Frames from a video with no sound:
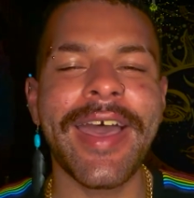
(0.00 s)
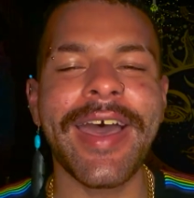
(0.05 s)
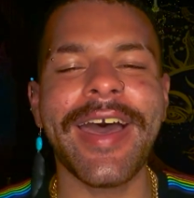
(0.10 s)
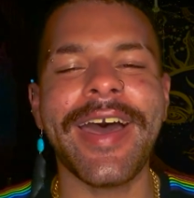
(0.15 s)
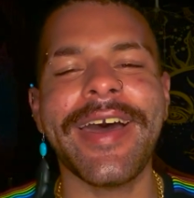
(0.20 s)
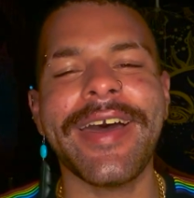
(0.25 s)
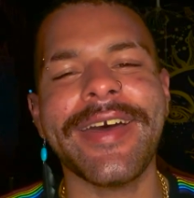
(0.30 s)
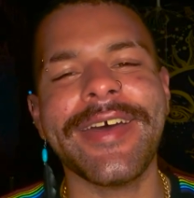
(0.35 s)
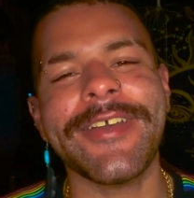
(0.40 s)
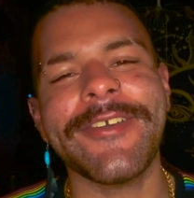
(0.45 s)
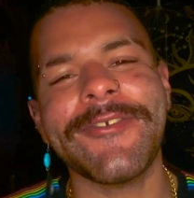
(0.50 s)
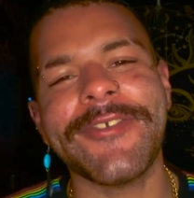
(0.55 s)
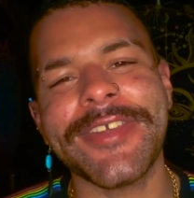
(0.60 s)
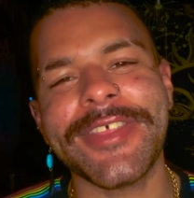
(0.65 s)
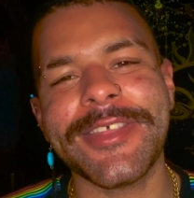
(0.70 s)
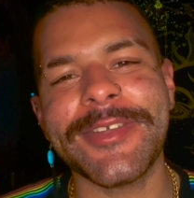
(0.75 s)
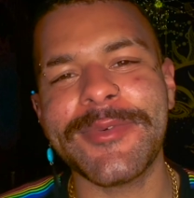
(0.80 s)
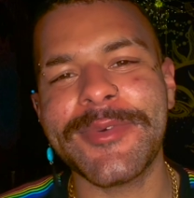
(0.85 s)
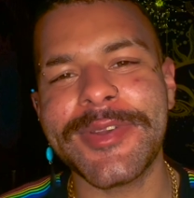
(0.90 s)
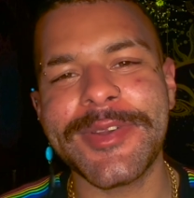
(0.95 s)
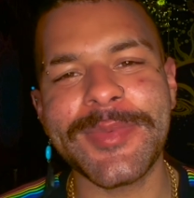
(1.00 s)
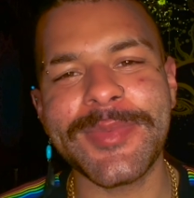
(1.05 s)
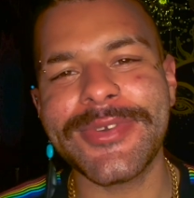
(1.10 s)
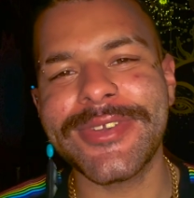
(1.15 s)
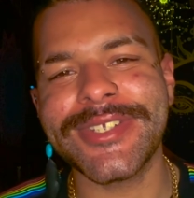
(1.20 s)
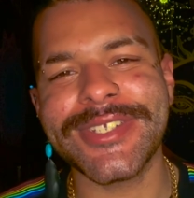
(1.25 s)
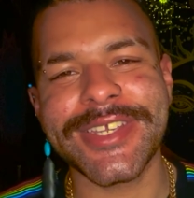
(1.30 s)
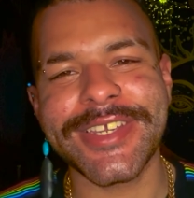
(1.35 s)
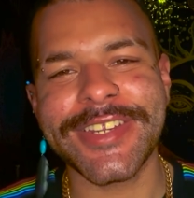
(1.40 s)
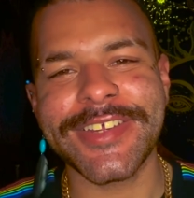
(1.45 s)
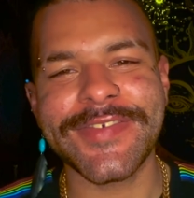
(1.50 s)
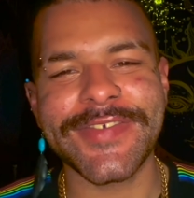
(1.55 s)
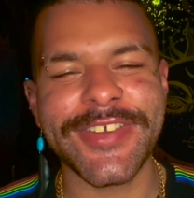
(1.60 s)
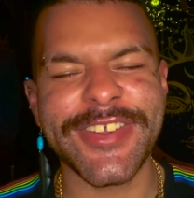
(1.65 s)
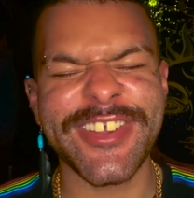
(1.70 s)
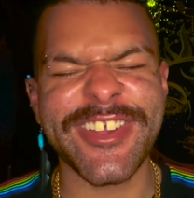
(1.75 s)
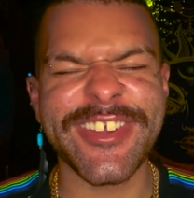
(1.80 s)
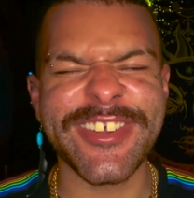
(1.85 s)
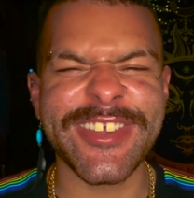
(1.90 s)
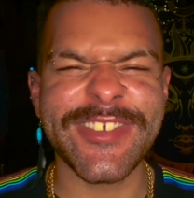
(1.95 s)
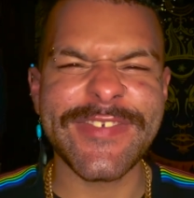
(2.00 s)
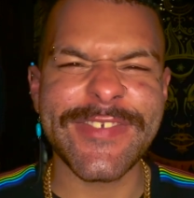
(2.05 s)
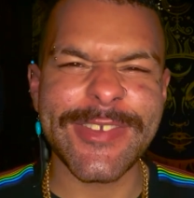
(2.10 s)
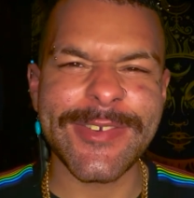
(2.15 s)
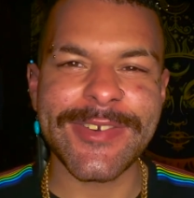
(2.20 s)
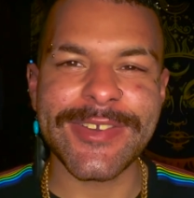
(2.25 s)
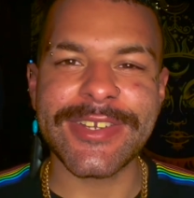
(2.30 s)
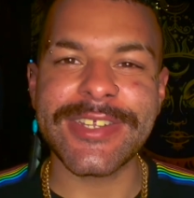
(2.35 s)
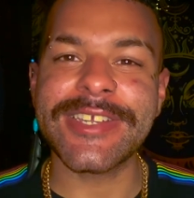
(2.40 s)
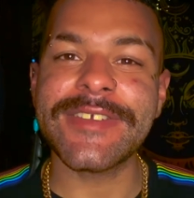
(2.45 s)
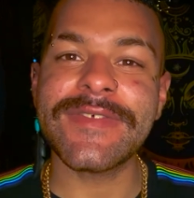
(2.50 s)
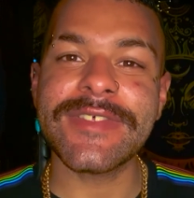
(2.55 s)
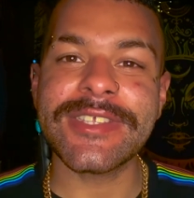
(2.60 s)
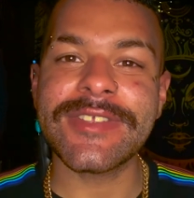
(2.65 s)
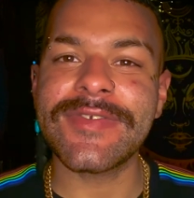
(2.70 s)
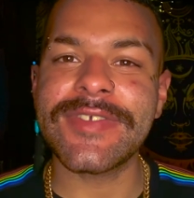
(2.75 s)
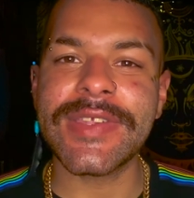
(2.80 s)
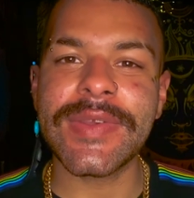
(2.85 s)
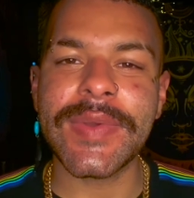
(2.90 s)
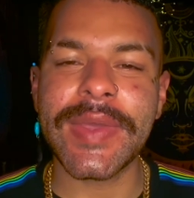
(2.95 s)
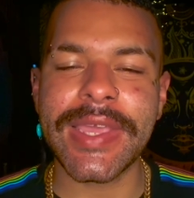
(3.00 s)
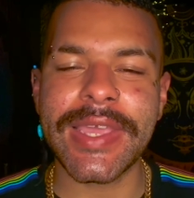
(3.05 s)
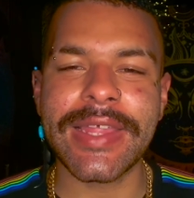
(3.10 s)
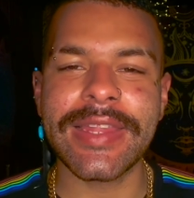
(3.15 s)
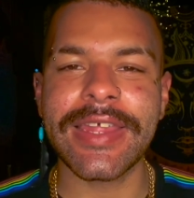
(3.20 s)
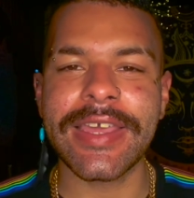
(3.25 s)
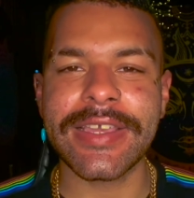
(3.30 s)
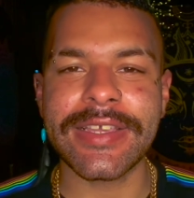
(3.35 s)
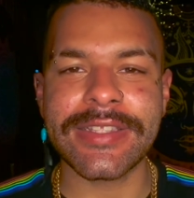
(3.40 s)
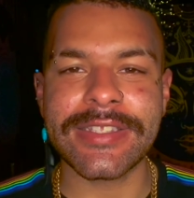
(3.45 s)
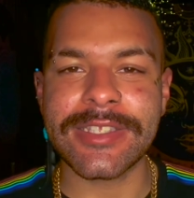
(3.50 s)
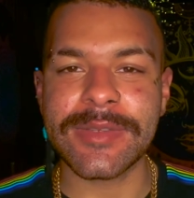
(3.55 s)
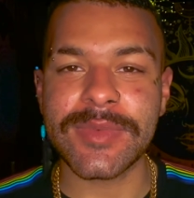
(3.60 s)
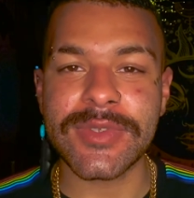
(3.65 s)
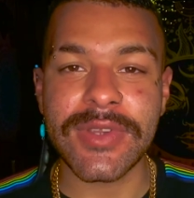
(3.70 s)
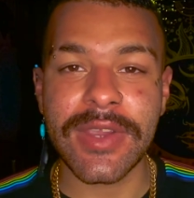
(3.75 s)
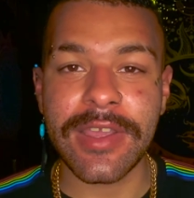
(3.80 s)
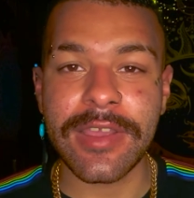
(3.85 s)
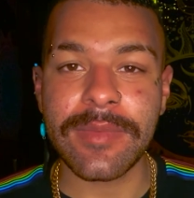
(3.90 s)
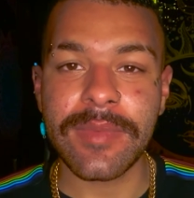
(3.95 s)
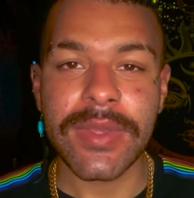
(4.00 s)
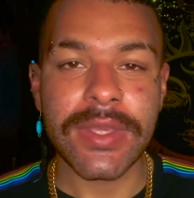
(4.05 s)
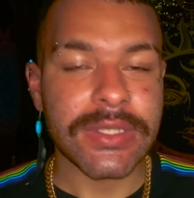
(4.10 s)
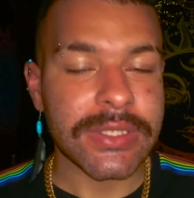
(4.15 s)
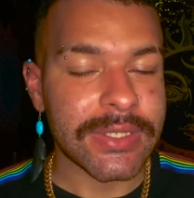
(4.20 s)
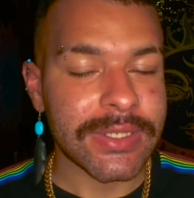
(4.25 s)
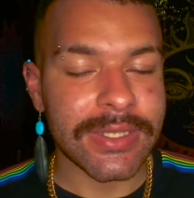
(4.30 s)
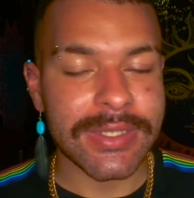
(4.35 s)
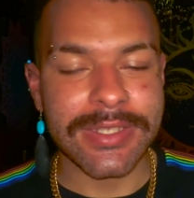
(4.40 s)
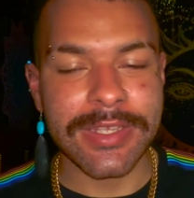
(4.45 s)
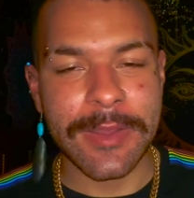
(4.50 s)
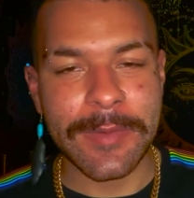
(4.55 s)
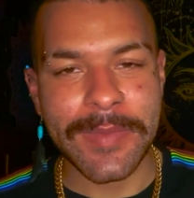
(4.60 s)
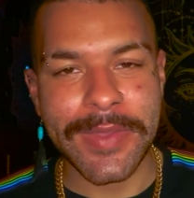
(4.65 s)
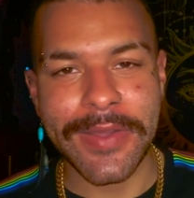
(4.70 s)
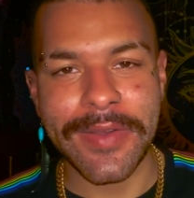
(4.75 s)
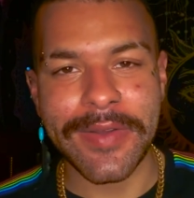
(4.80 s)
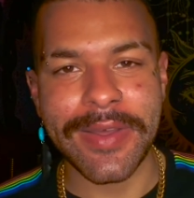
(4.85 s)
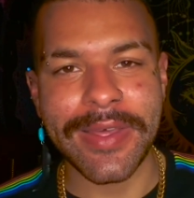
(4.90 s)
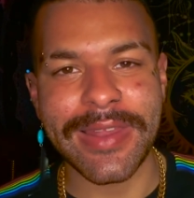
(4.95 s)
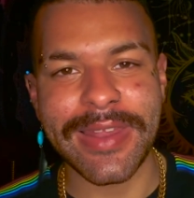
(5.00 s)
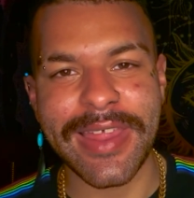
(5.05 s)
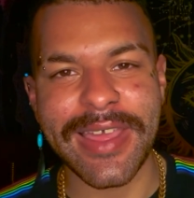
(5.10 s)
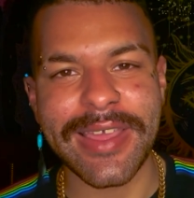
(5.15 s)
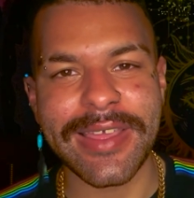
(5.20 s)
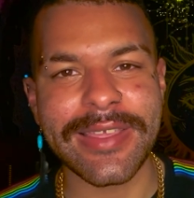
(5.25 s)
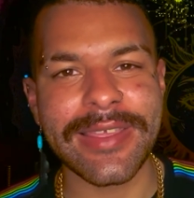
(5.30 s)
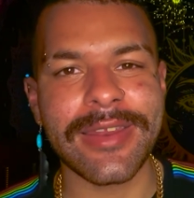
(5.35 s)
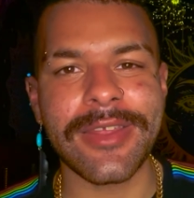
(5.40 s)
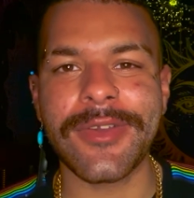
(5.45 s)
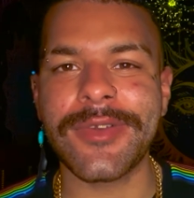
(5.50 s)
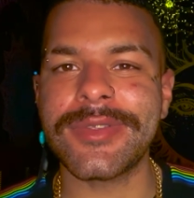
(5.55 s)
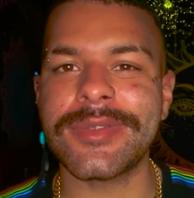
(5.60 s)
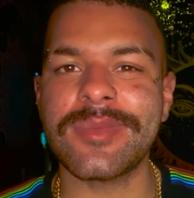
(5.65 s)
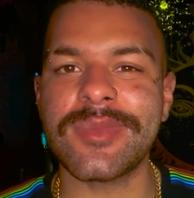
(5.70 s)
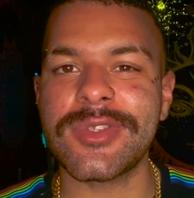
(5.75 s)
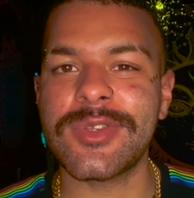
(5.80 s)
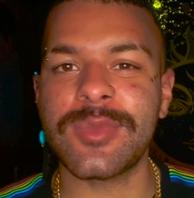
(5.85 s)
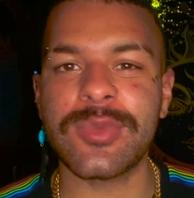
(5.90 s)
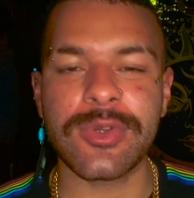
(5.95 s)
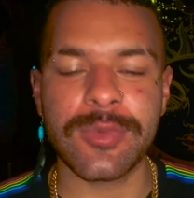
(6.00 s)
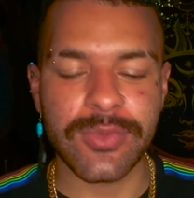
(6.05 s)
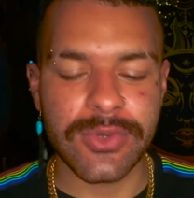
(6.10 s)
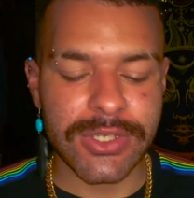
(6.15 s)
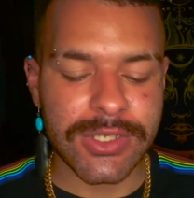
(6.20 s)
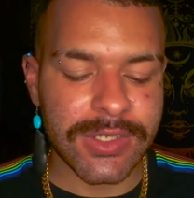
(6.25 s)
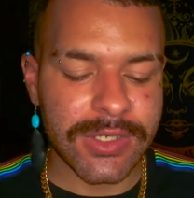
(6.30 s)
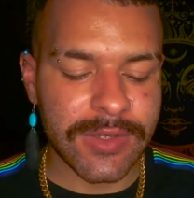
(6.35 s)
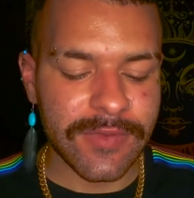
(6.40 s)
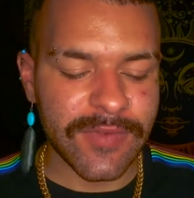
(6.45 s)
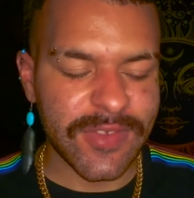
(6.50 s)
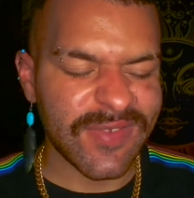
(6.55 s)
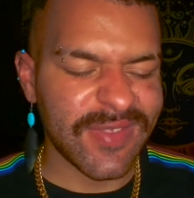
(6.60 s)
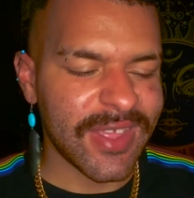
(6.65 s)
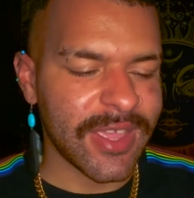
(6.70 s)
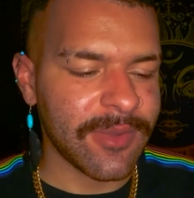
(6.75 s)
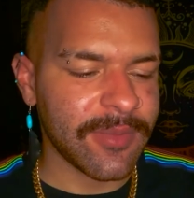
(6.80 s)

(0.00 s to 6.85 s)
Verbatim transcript: I really would appreciate it, Virgo, if you were to give this video a like and subscribe, because it does help me out a lot, and I'm super appreciative of that.